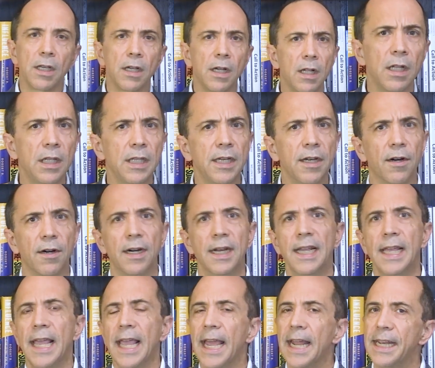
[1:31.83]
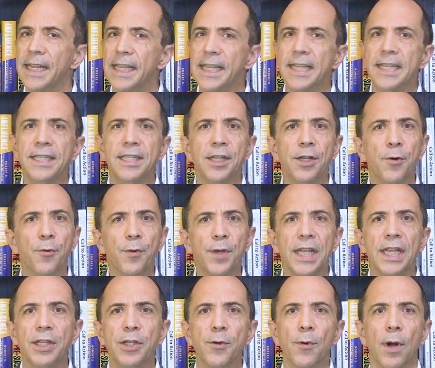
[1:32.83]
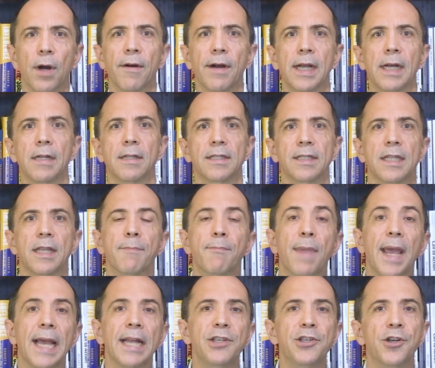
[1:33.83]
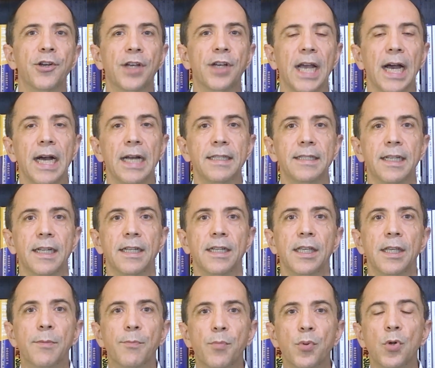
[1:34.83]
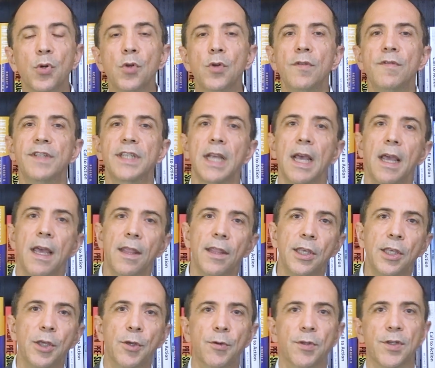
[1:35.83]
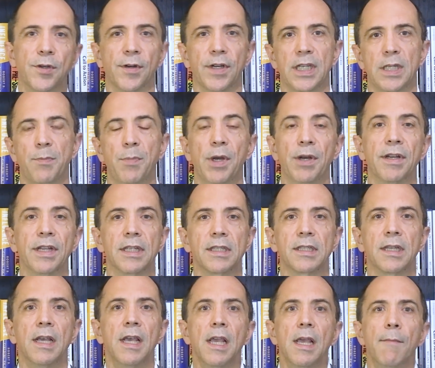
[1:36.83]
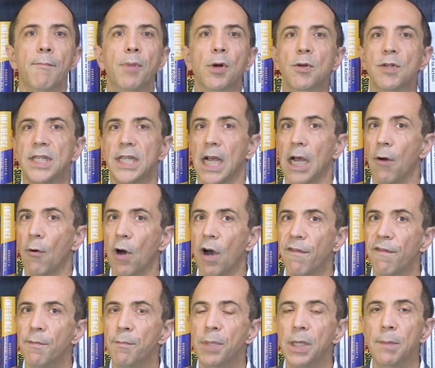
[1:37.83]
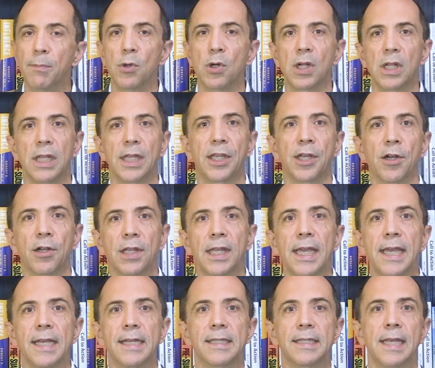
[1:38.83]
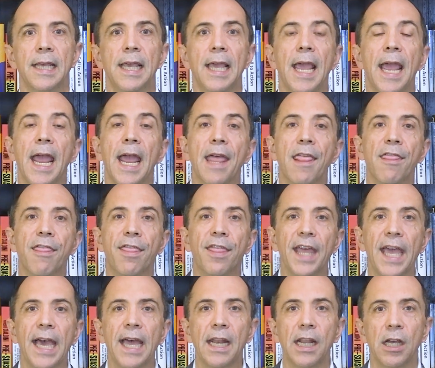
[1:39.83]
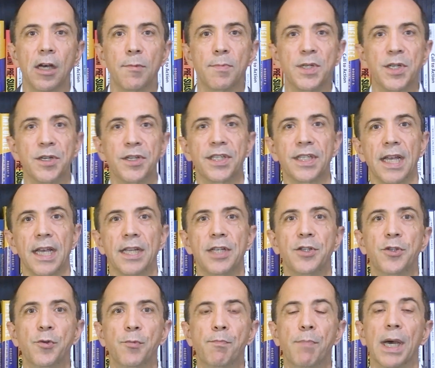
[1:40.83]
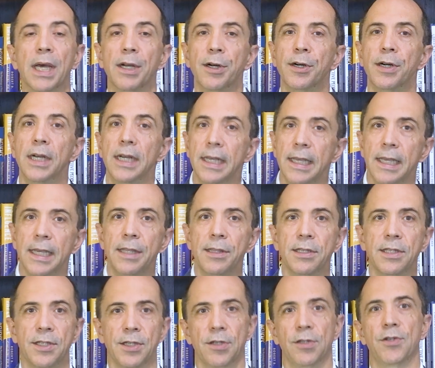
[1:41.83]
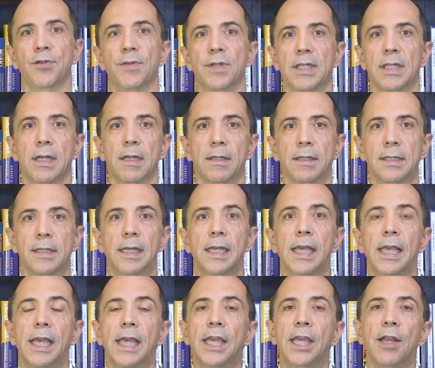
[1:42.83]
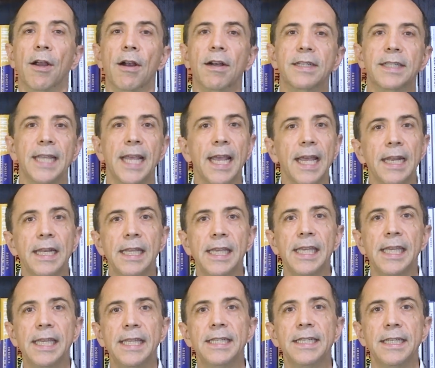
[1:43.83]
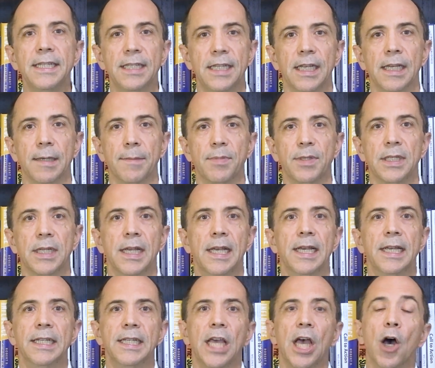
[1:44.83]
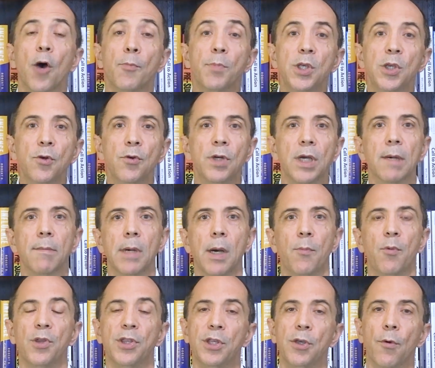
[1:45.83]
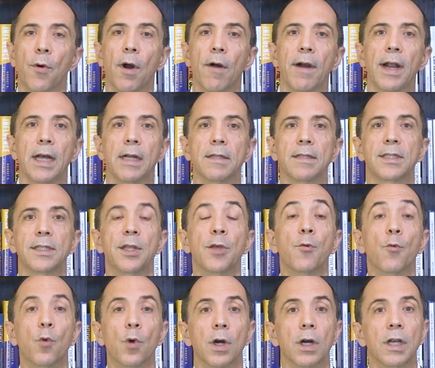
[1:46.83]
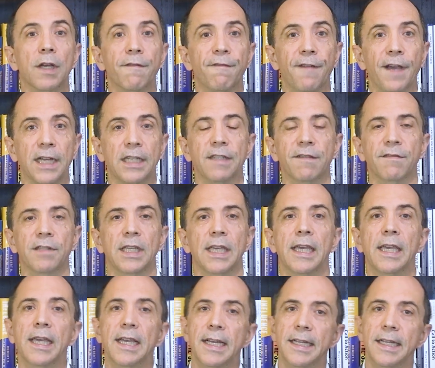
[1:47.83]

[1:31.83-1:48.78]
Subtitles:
Clear and easy to read URLs that match your content improves the user experience, boosts how often people click your links, and that helps your site do better in the search results. Here are 10 easy tips to help you come up with URLs that work effectively.